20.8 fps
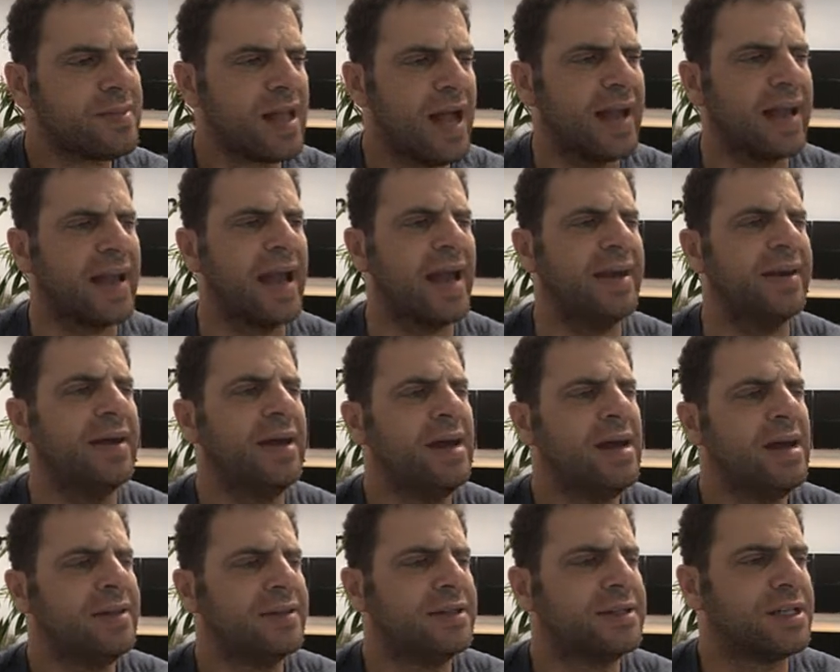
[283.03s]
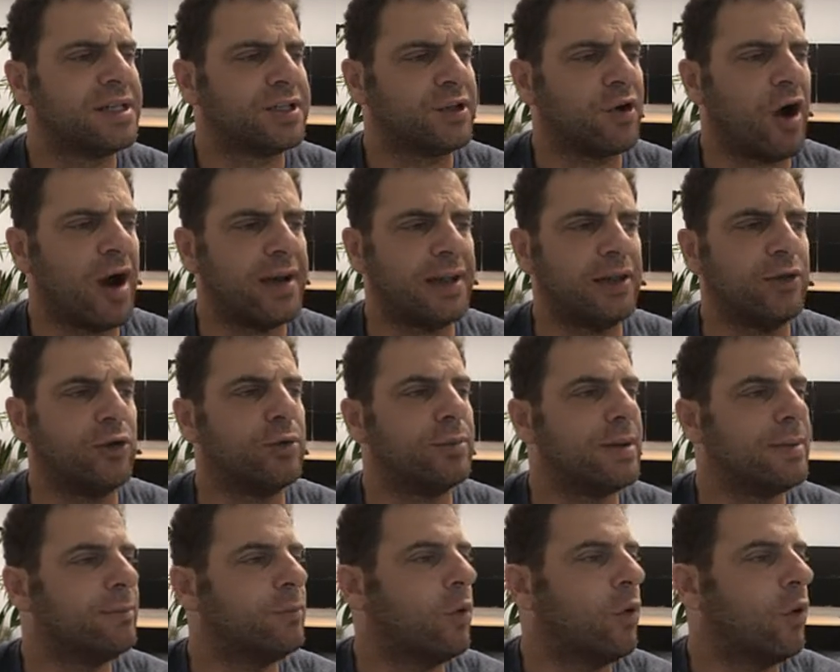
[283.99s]
again, this is tied a little
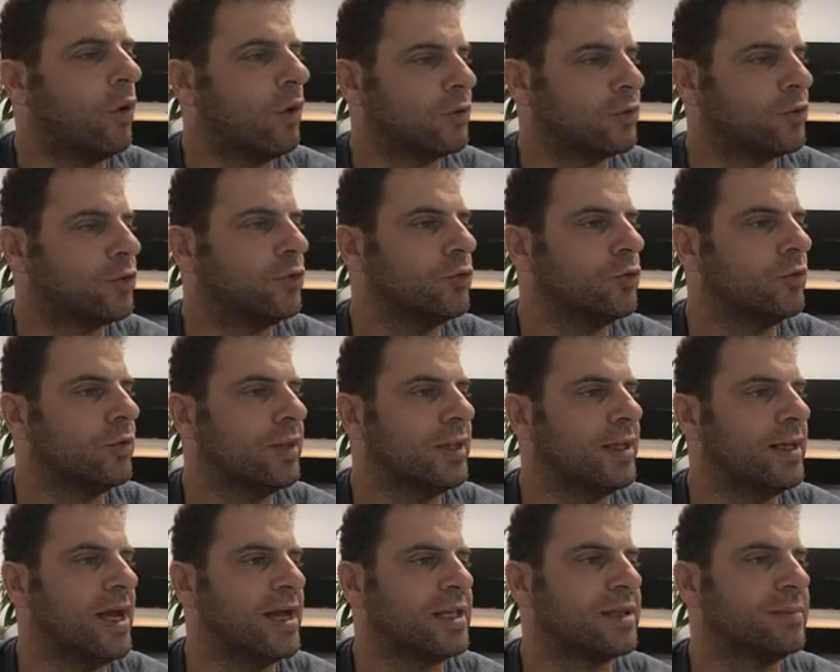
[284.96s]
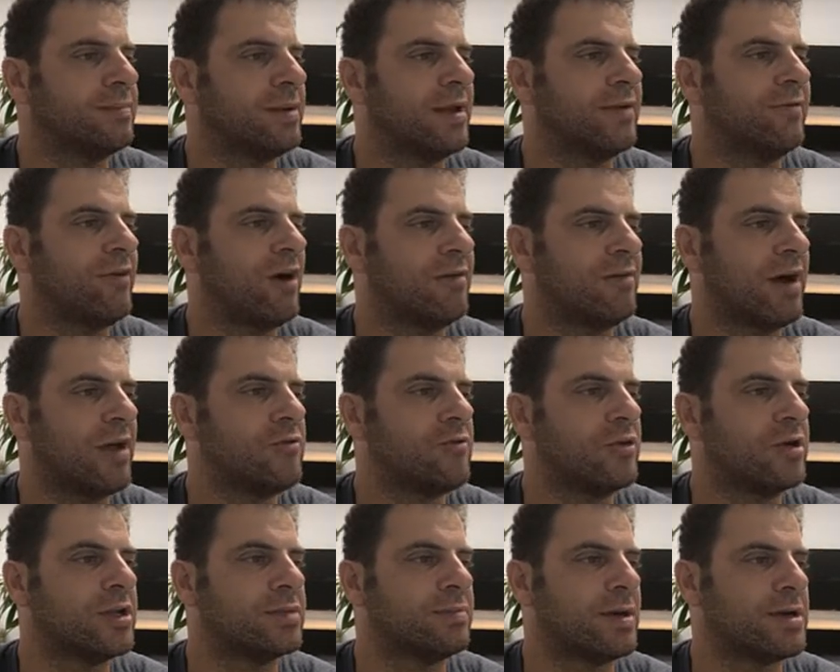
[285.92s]
bit more to the S&P
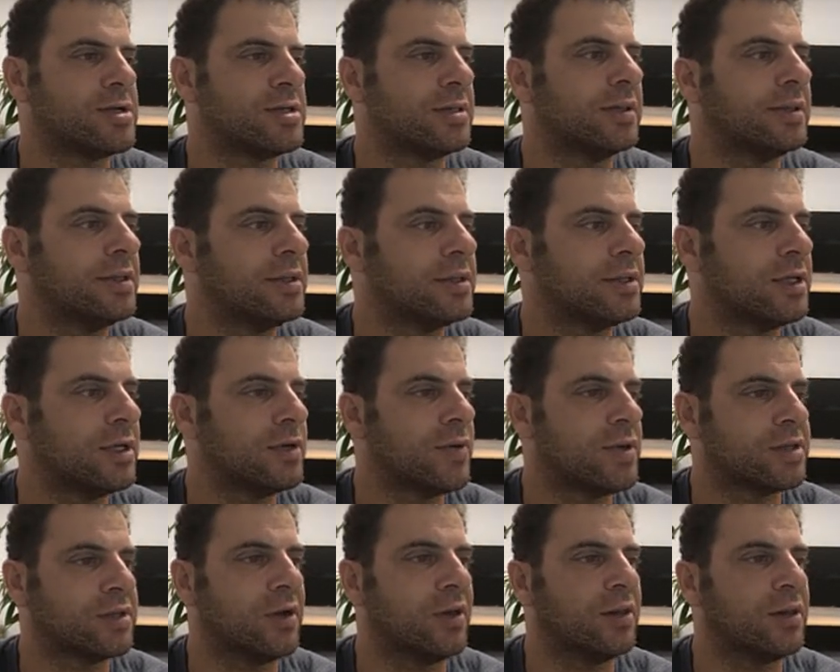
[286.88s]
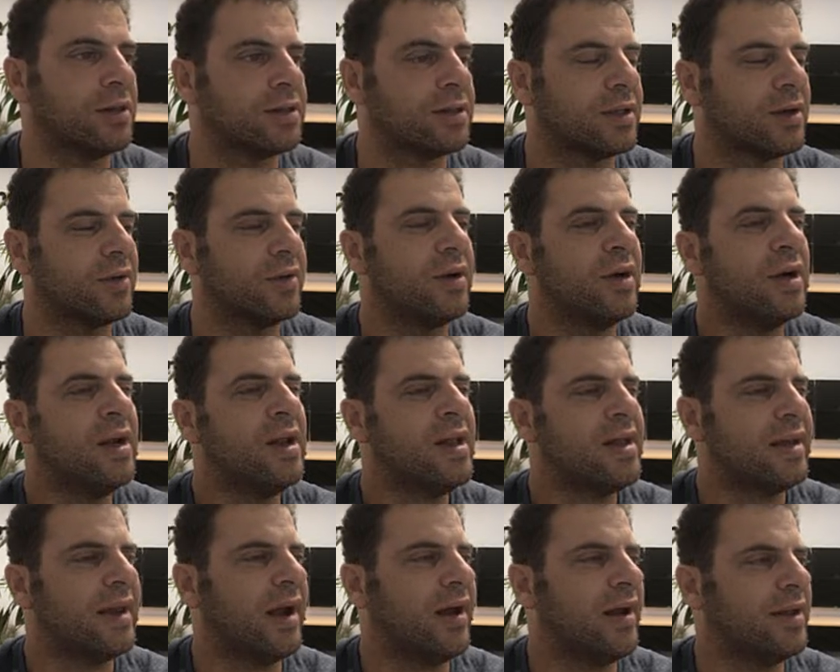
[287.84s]
500 as much as it is the US dollar. So, you
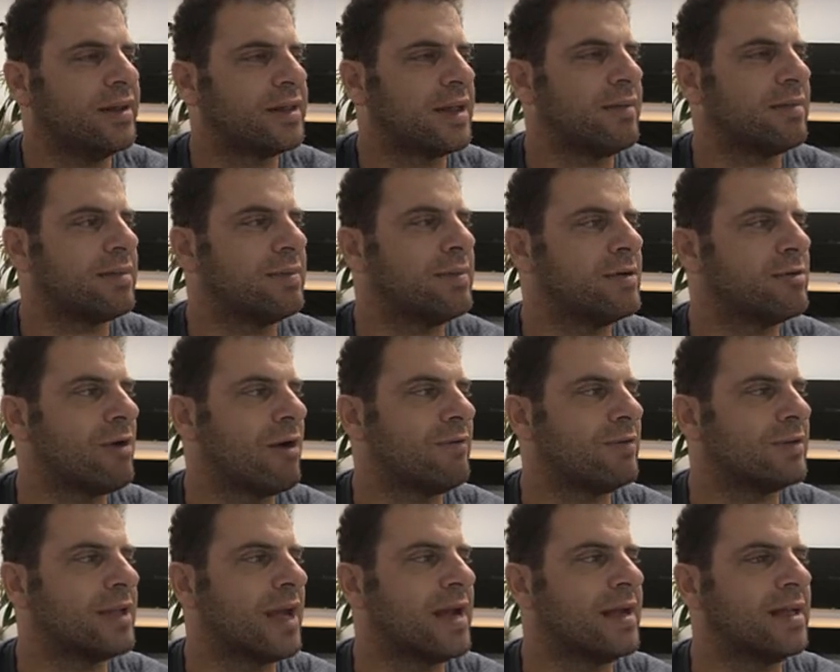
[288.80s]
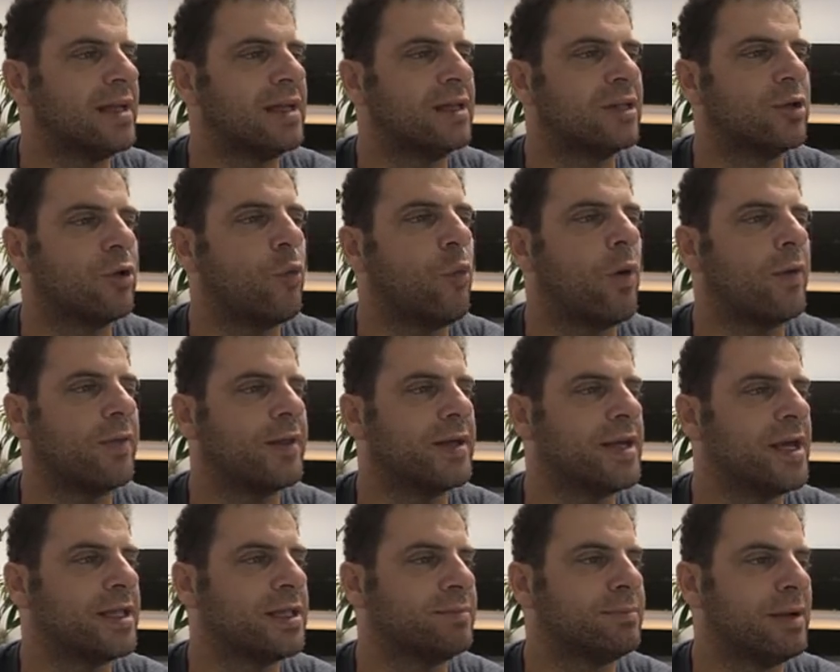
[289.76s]
know, it seems to be gravitating to what
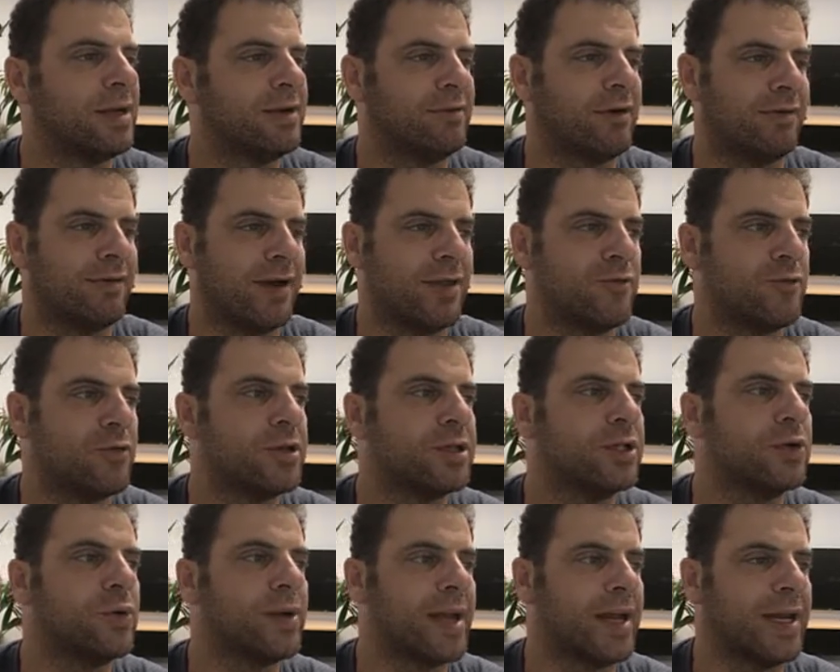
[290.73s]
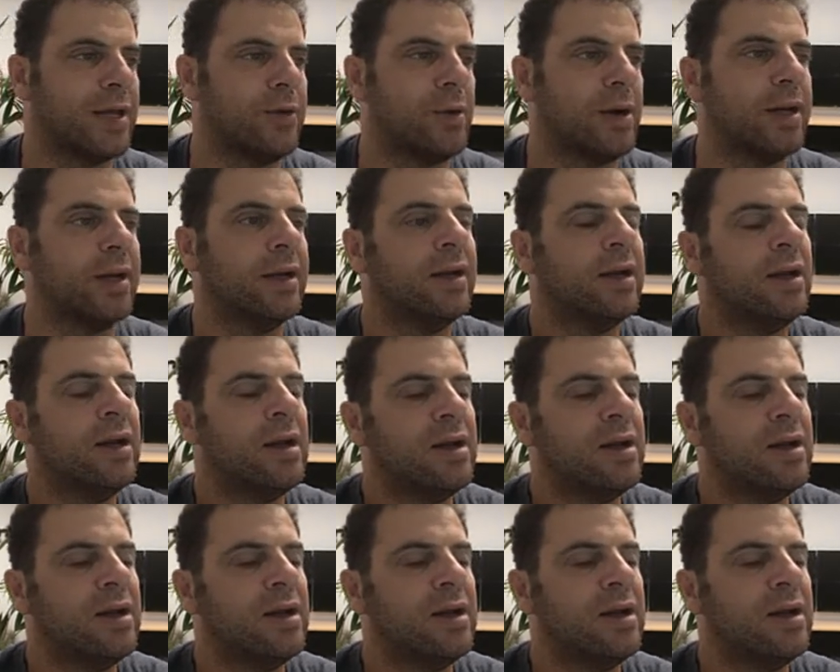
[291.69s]
the S&P 500 is doing anyway.